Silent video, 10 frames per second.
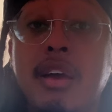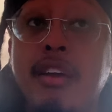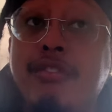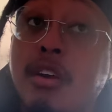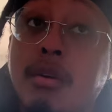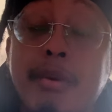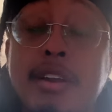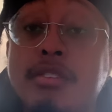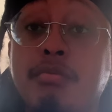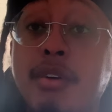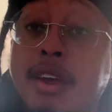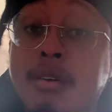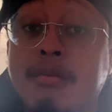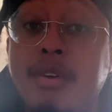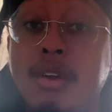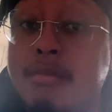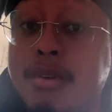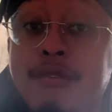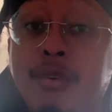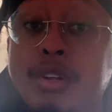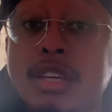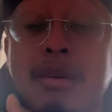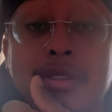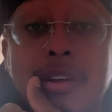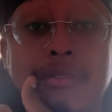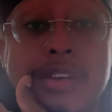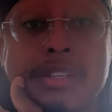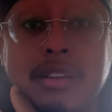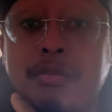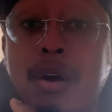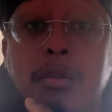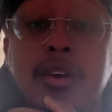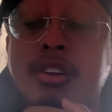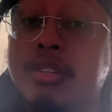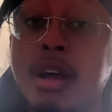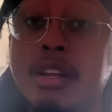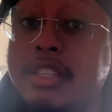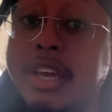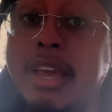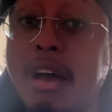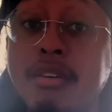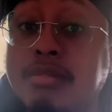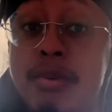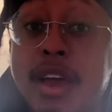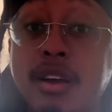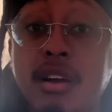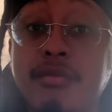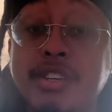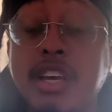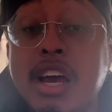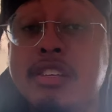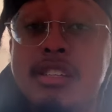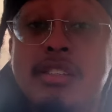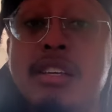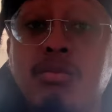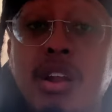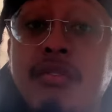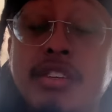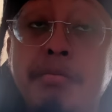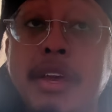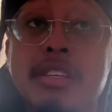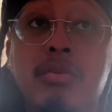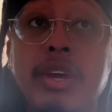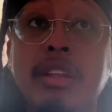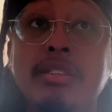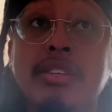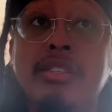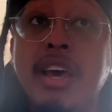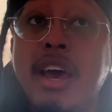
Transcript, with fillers: If the Commanders are bringing him in for a top 30 visit, they're probably going to try to check out his man coverage since that's one of his biggest weaknesses.